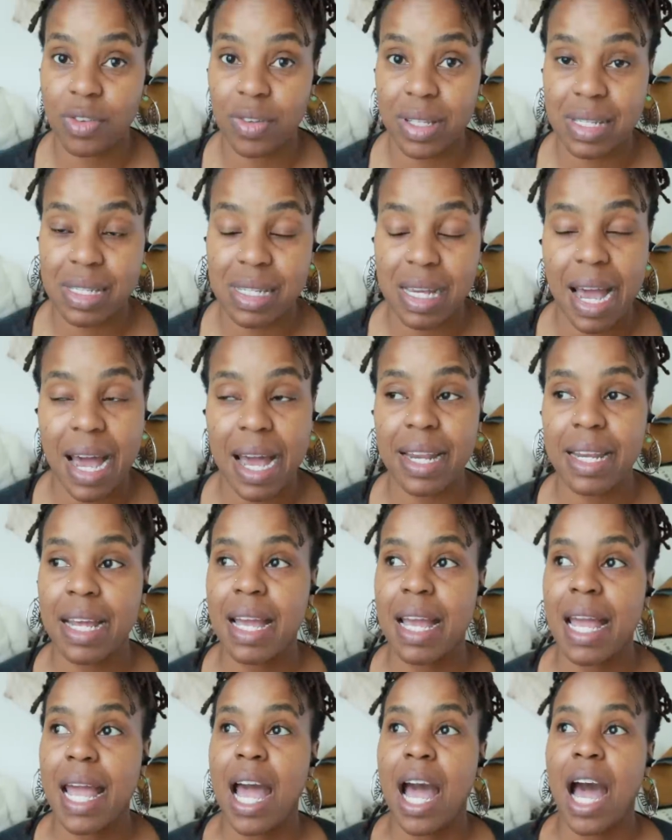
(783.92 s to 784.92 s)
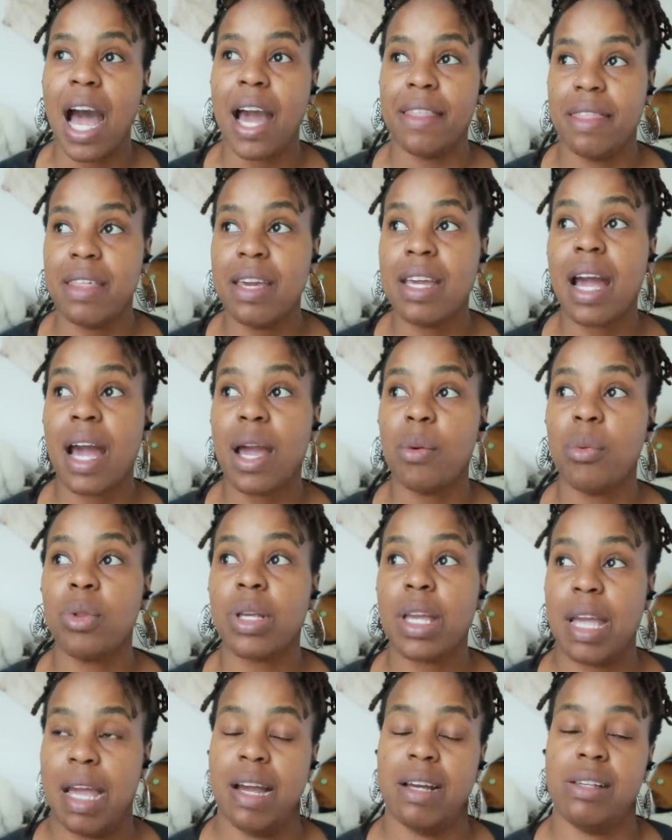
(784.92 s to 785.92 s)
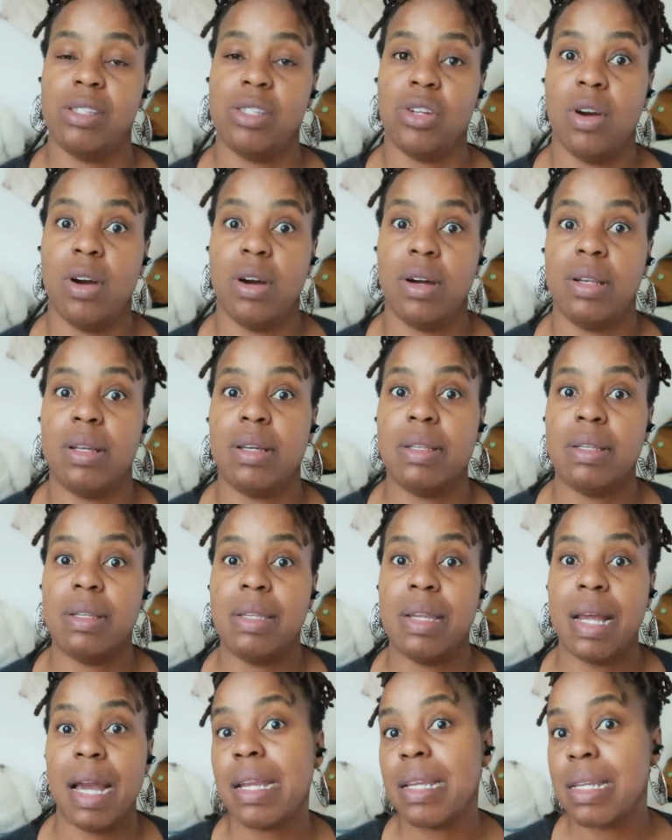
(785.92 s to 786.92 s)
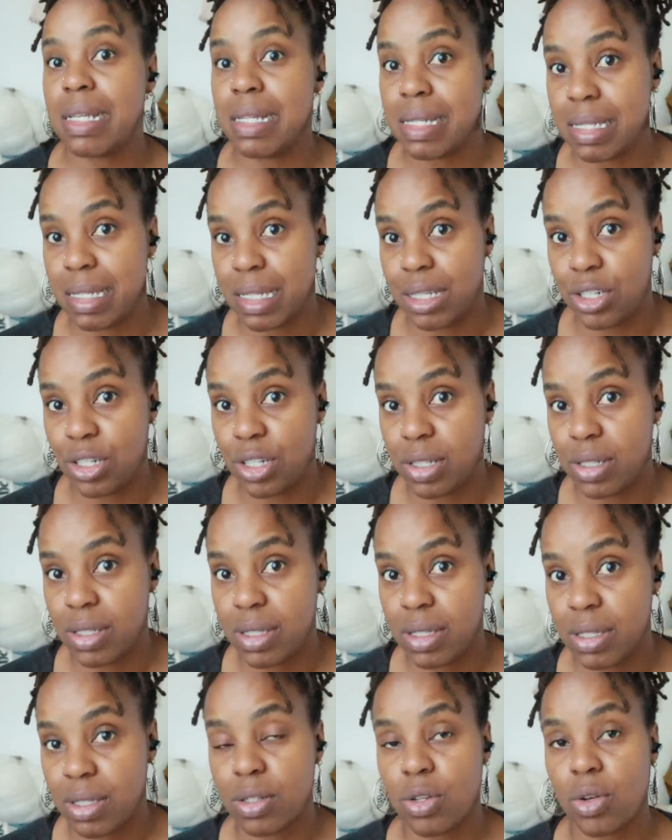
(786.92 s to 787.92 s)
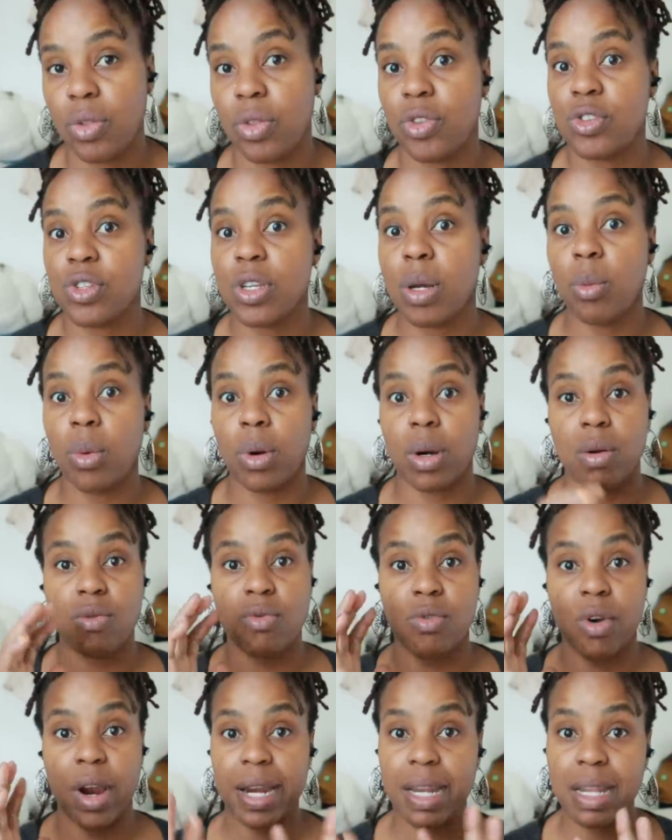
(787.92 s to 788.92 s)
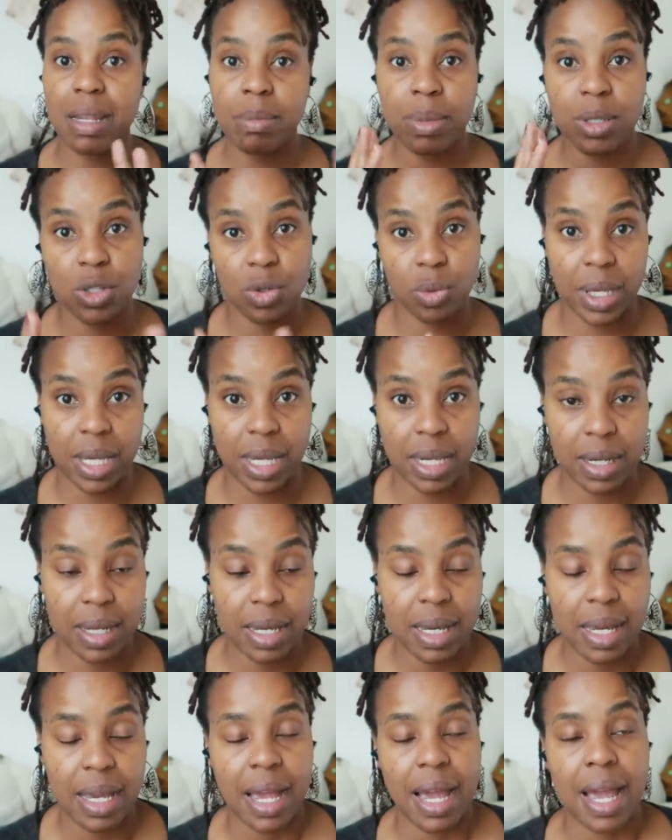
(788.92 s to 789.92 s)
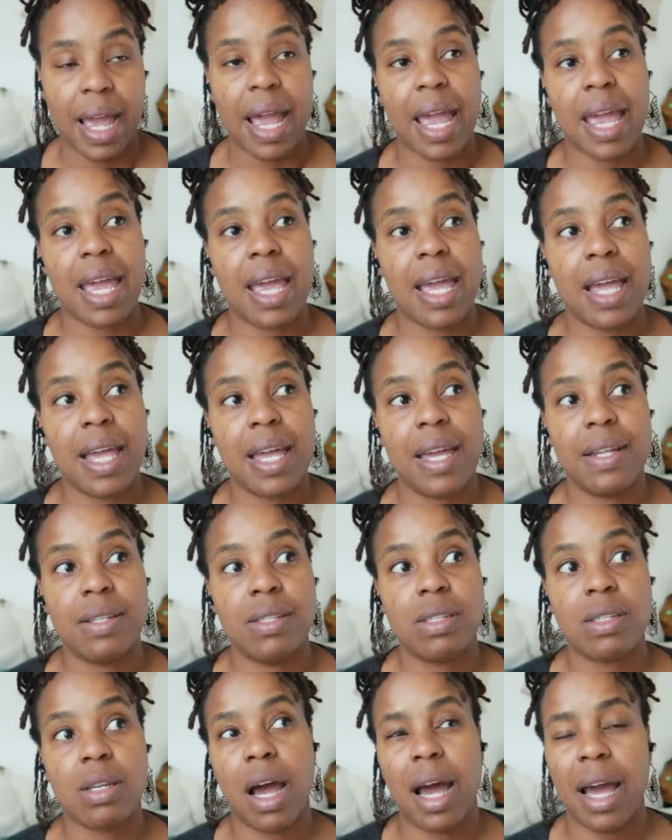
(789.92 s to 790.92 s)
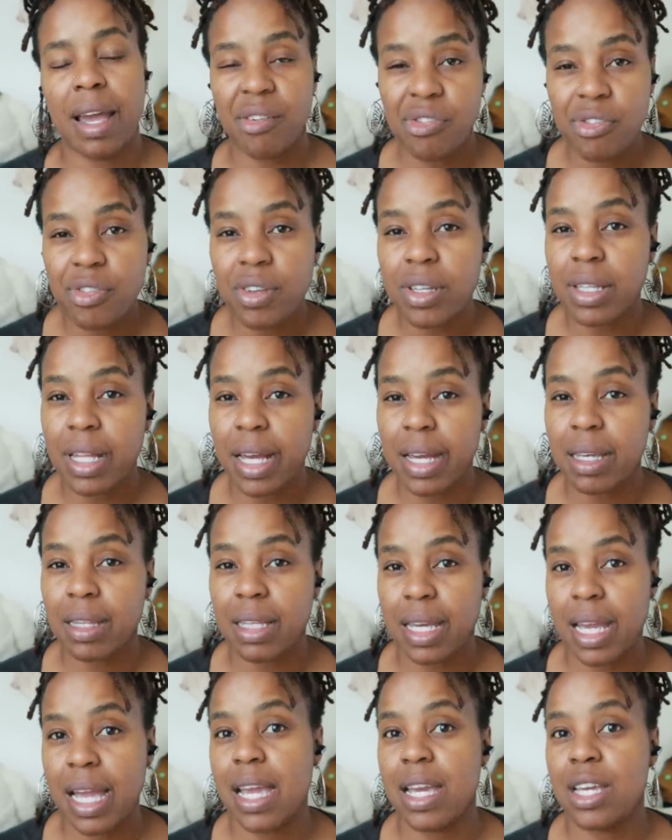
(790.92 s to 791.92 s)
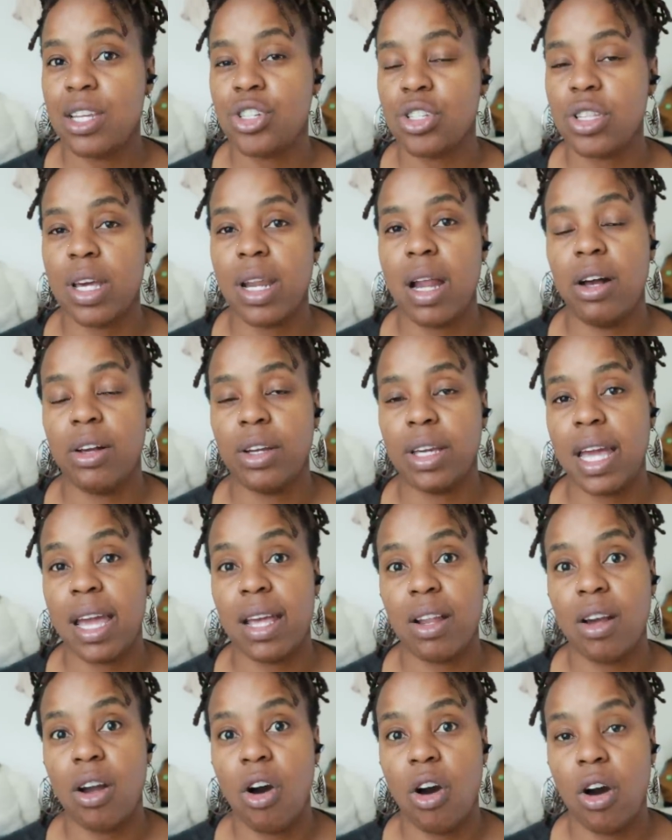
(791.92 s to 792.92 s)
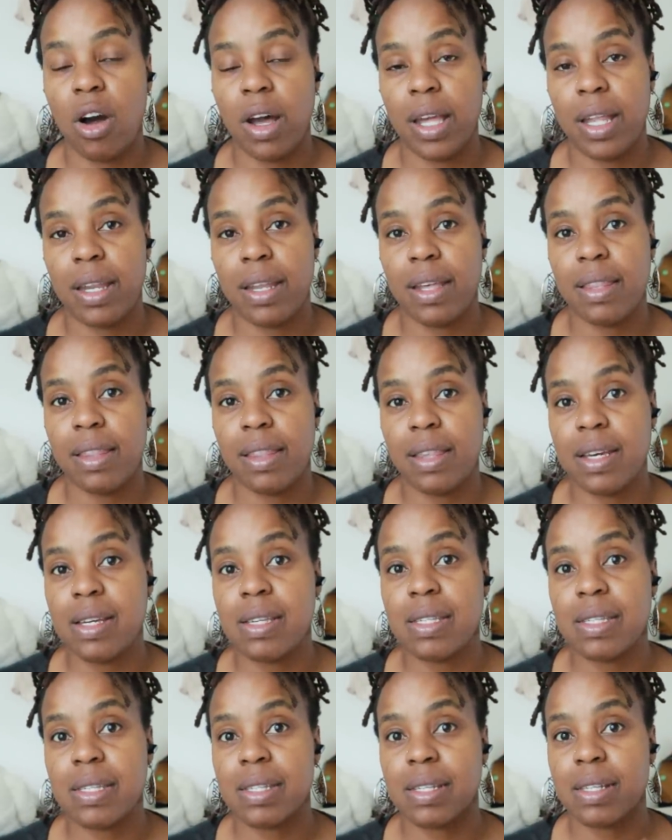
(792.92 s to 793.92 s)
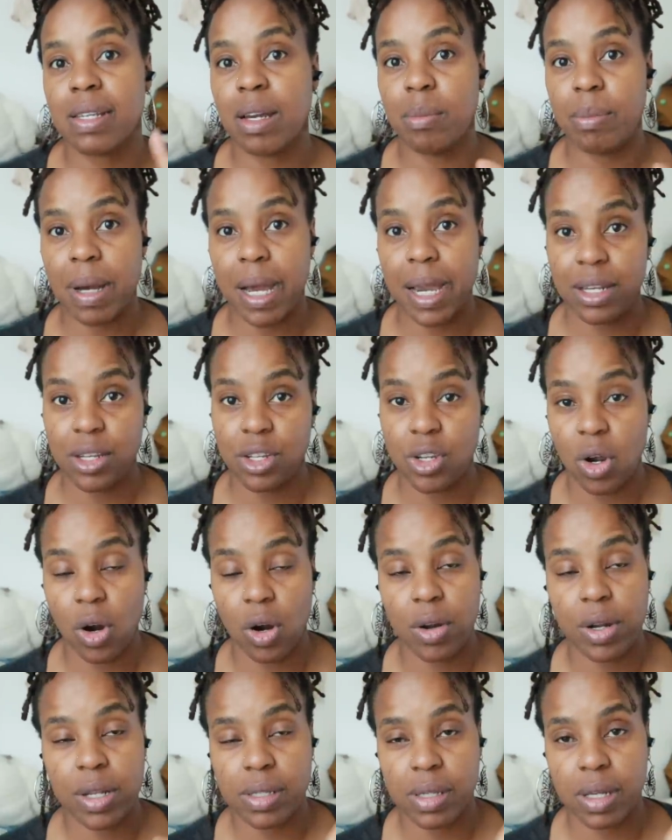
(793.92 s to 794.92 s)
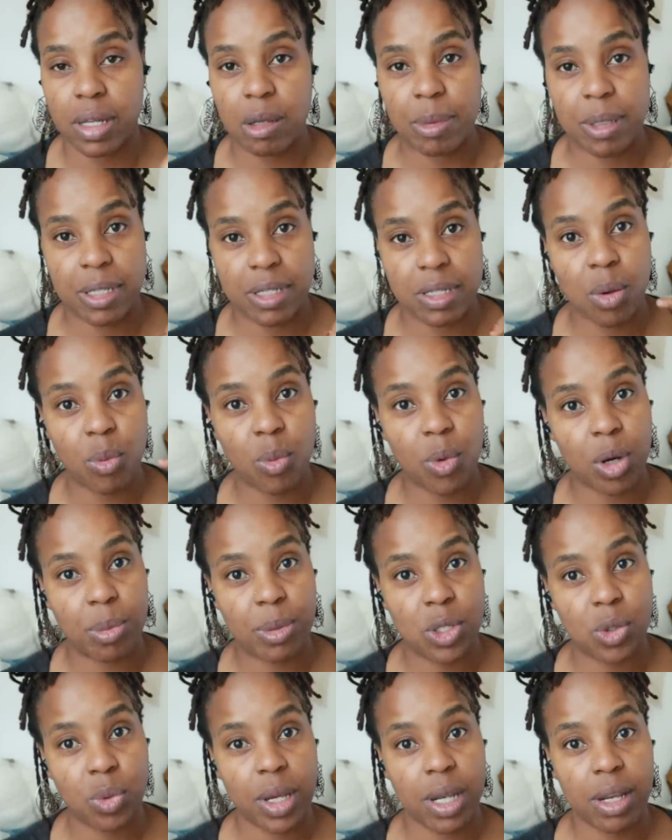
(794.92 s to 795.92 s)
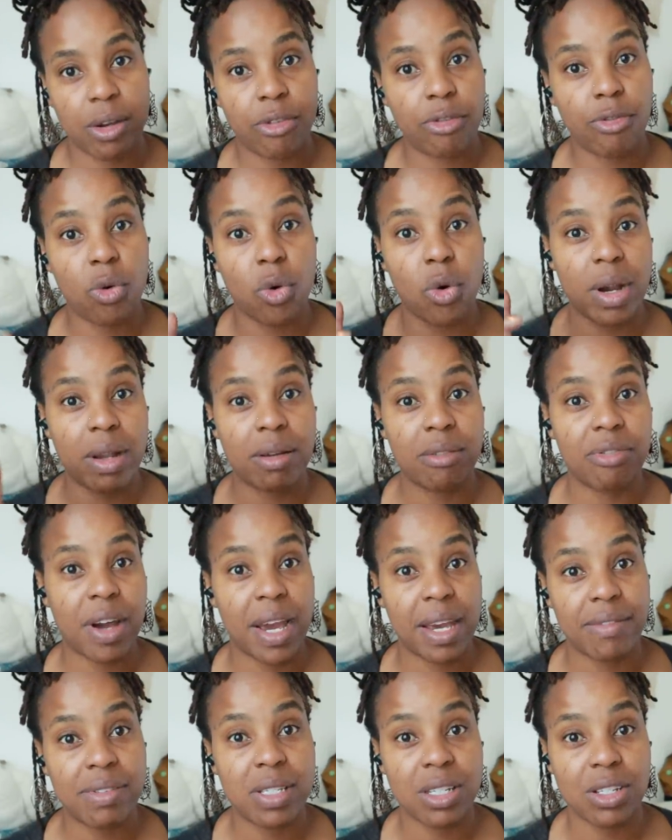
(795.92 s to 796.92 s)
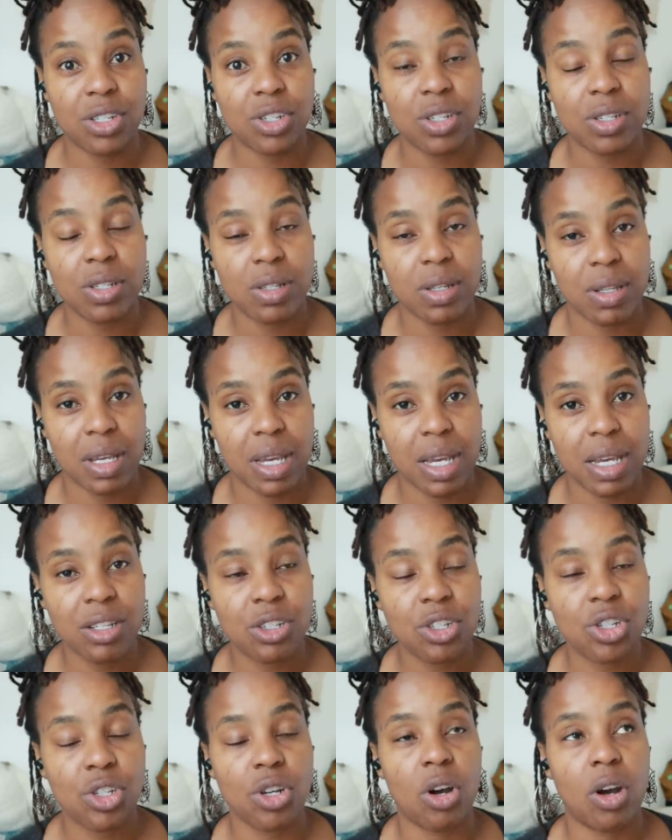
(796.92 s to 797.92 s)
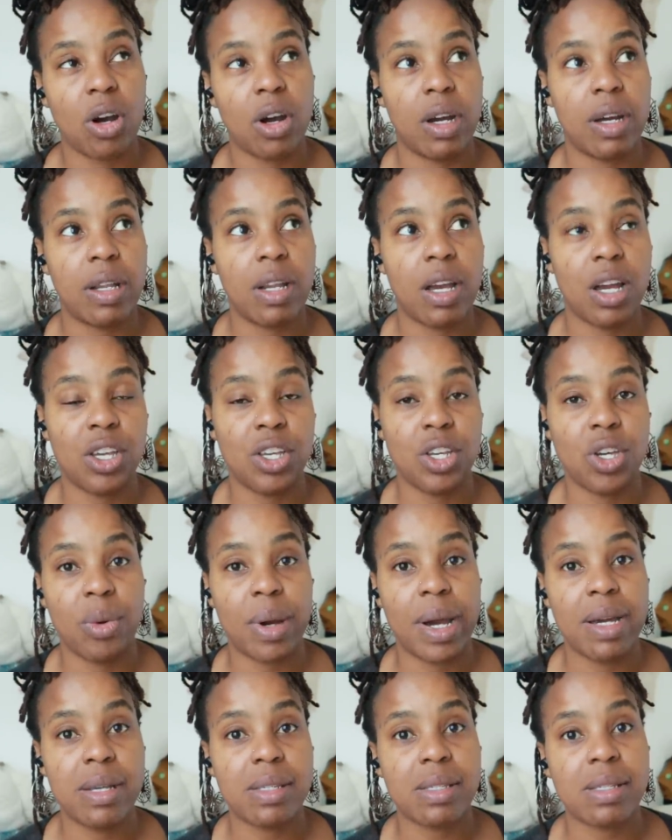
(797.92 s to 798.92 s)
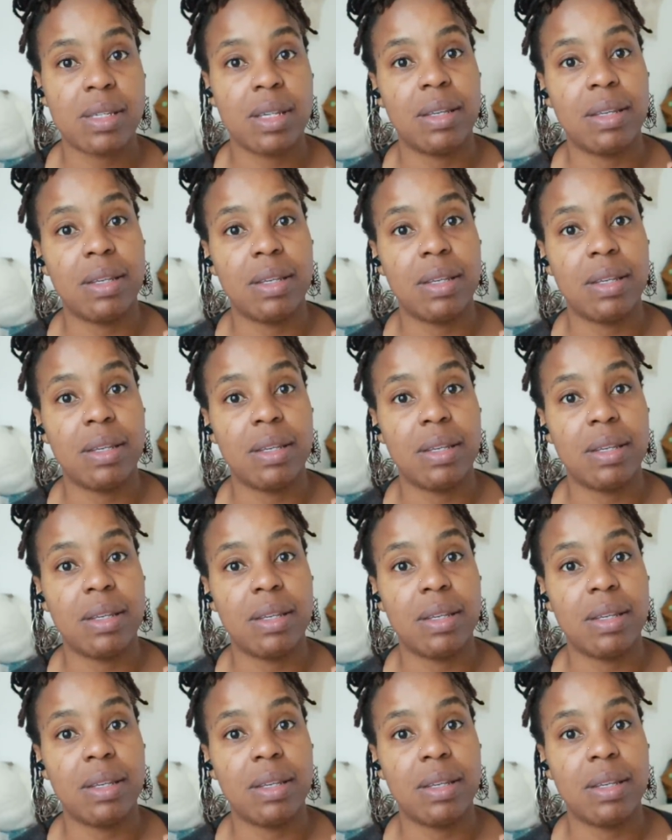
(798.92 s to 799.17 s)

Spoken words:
for this hat, I think I will cast on 90 stitches, so somewhere right in between. And I feel like the gauge that I'll get on this combined yarn is going to be somewhere between 4 and 5 stitches to the inch on a US